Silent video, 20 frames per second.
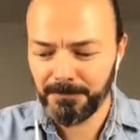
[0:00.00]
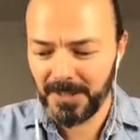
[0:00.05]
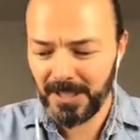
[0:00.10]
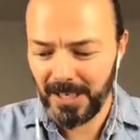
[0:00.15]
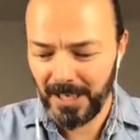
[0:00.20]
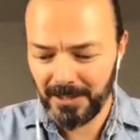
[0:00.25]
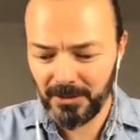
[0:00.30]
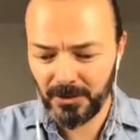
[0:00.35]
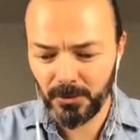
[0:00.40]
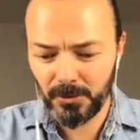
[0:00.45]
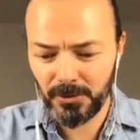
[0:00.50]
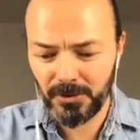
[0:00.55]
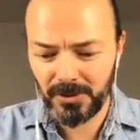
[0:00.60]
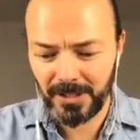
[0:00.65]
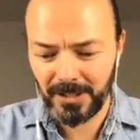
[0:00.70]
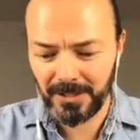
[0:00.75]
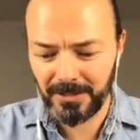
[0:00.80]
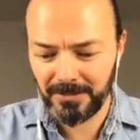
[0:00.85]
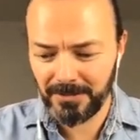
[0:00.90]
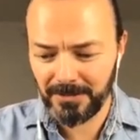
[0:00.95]
can use
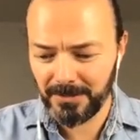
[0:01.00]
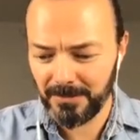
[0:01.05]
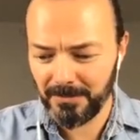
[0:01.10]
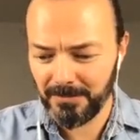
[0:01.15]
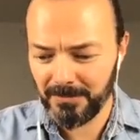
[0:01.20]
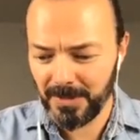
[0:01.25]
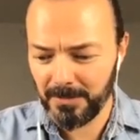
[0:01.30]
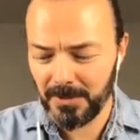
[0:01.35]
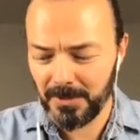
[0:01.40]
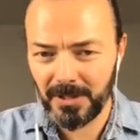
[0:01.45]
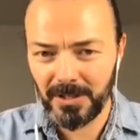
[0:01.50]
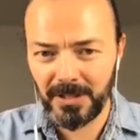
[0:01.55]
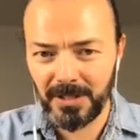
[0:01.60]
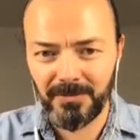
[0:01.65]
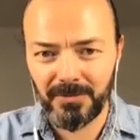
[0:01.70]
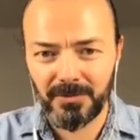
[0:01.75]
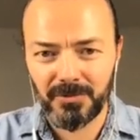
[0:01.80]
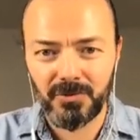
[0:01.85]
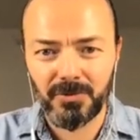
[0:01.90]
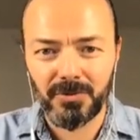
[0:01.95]
and maybe
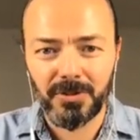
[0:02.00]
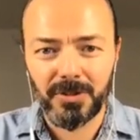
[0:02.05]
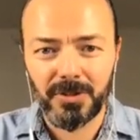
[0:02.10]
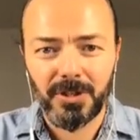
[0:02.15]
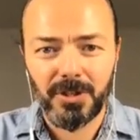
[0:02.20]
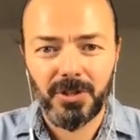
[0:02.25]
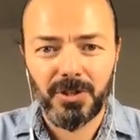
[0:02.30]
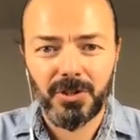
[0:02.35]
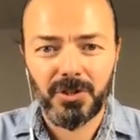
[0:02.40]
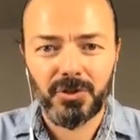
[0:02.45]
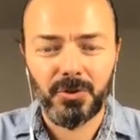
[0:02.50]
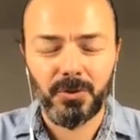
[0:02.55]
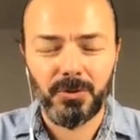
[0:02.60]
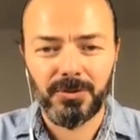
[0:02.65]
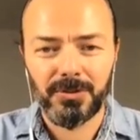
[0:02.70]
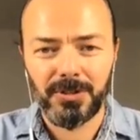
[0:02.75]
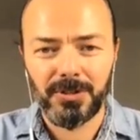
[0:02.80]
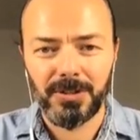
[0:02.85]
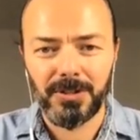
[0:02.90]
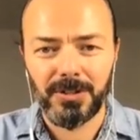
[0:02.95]
even should
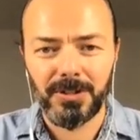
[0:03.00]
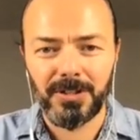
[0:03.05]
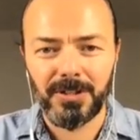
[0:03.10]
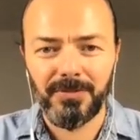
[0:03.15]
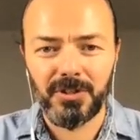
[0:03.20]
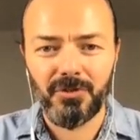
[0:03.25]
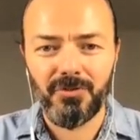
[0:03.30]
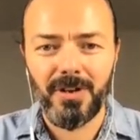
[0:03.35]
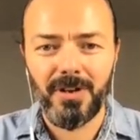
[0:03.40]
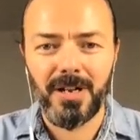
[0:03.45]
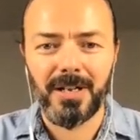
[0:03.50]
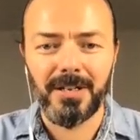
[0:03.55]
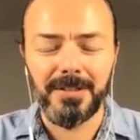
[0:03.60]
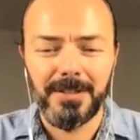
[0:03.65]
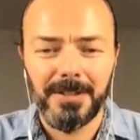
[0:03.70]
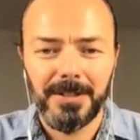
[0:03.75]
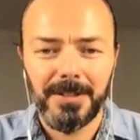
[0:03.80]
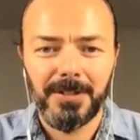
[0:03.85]
uh, give a try